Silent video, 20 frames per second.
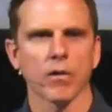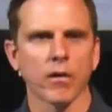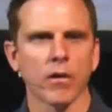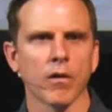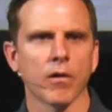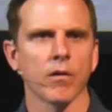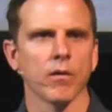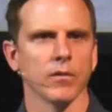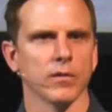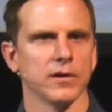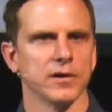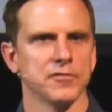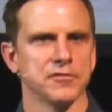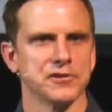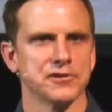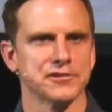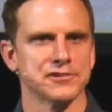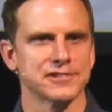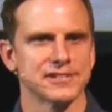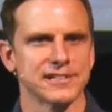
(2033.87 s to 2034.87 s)
all of
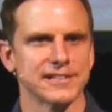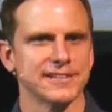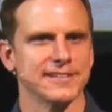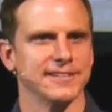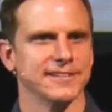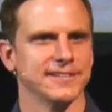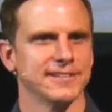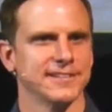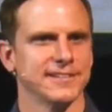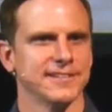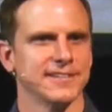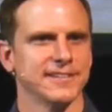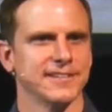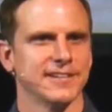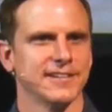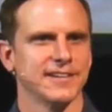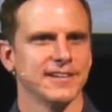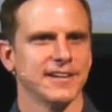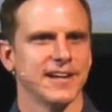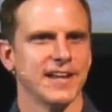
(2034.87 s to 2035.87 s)
your sin
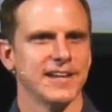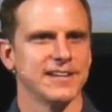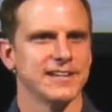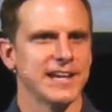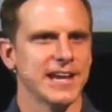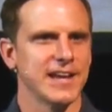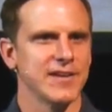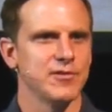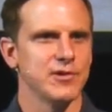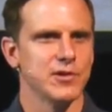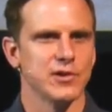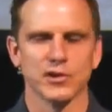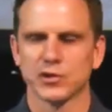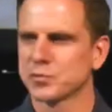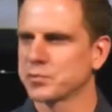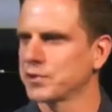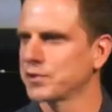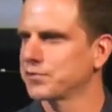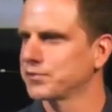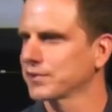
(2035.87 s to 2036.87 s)
and gave you his
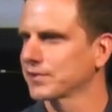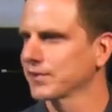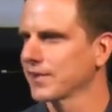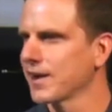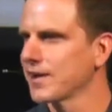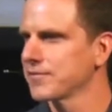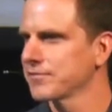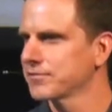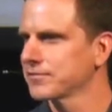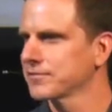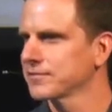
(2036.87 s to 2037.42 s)
perfect life.